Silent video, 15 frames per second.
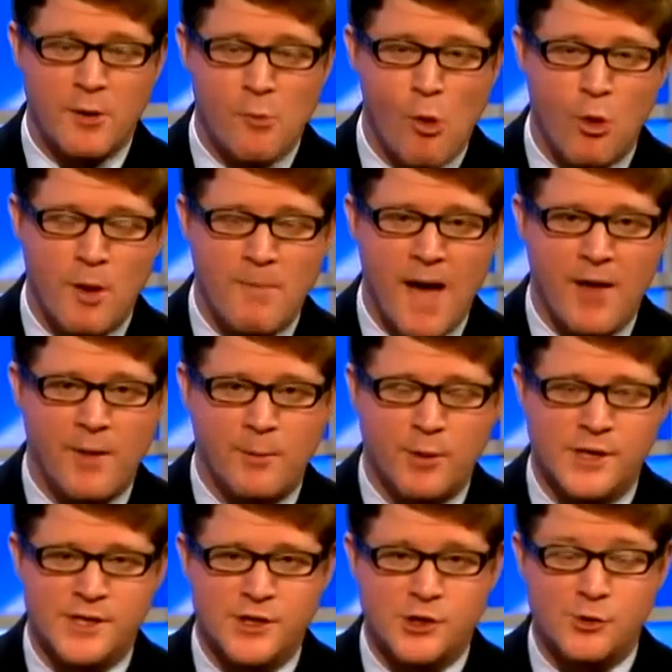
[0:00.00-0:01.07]
more about the
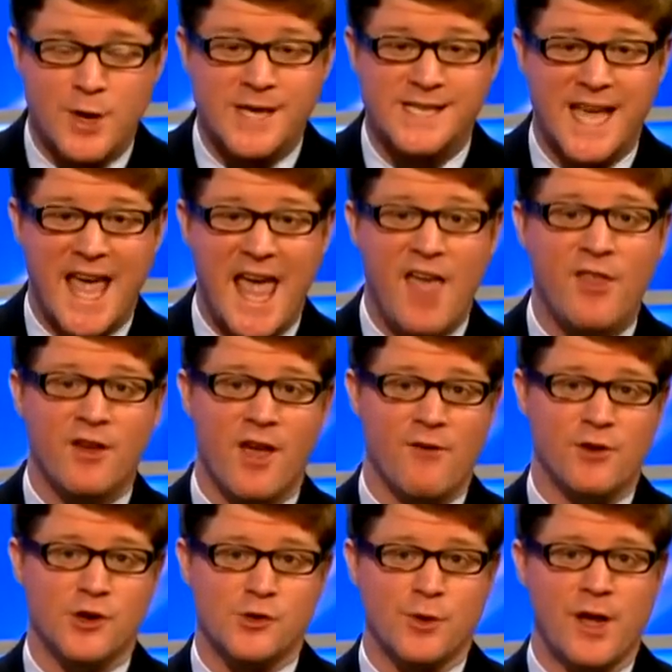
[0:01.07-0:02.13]
presidential race and the
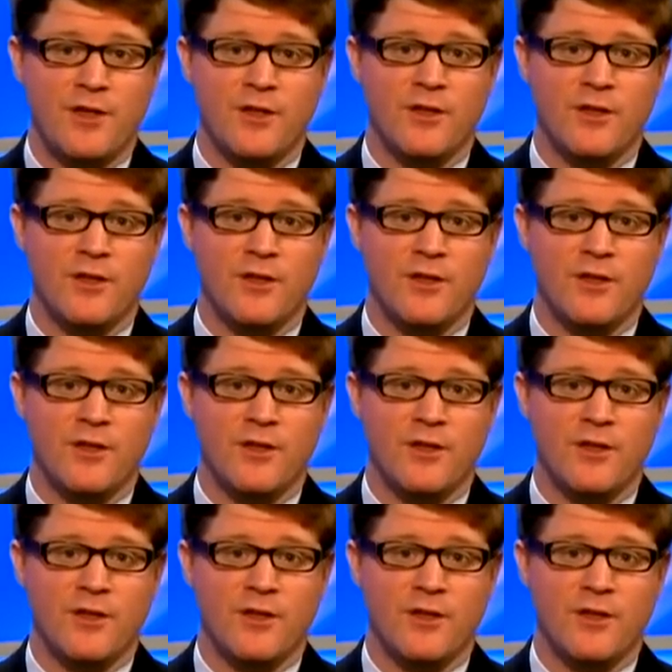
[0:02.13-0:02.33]
governor's race